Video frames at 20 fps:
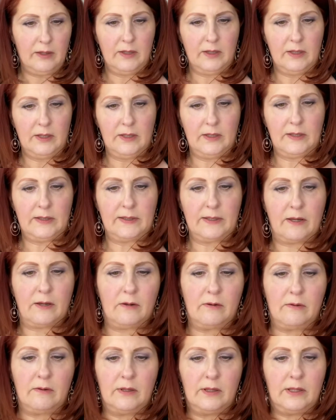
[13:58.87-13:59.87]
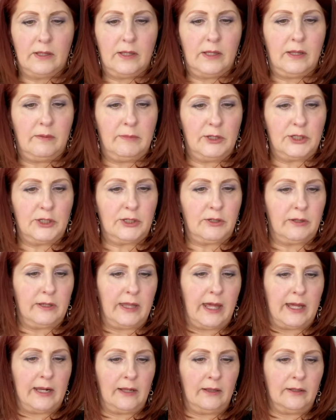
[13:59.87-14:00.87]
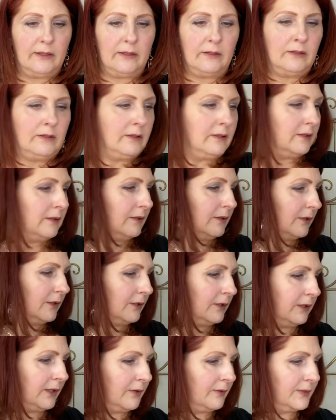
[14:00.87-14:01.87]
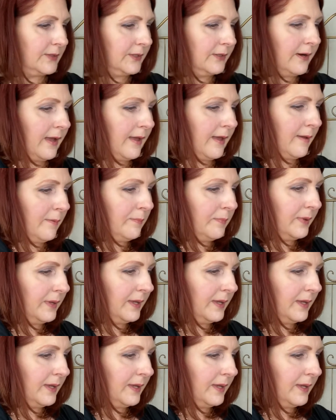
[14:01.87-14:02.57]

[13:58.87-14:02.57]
So let me show you that a little closer up.